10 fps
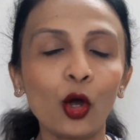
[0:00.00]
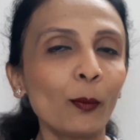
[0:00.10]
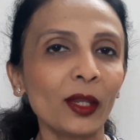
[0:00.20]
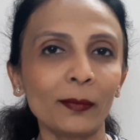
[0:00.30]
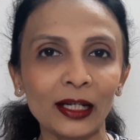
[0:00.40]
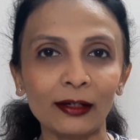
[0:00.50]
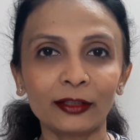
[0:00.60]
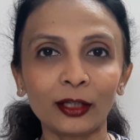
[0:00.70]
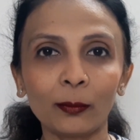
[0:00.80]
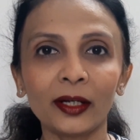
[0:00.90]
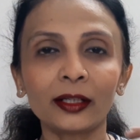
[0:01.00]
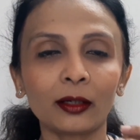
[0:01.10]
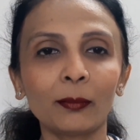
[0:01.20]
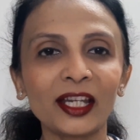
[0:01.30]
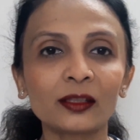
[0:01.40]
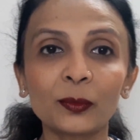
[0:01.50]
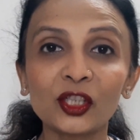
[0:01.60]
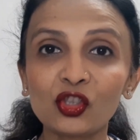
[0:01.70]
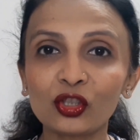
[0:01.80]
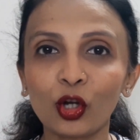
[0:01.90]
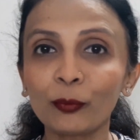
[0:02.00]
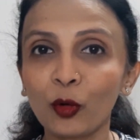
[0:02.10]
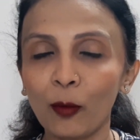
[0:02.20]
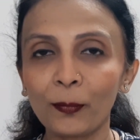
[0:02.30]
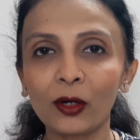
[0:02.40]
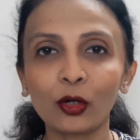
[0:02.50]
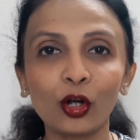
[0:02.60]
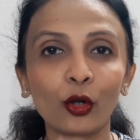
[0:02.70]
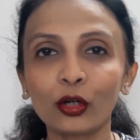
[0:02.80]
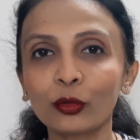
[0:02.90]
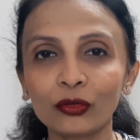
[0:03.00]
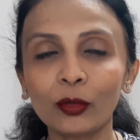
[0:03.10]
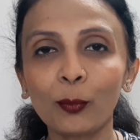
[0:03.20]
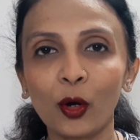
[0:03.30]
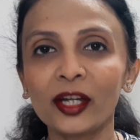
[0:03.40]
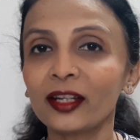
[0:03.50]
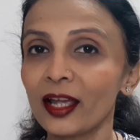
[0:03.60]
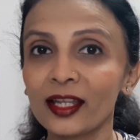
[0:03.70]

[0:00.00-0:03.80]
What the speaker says: or maybe a little bit my speech is not proper or not on the point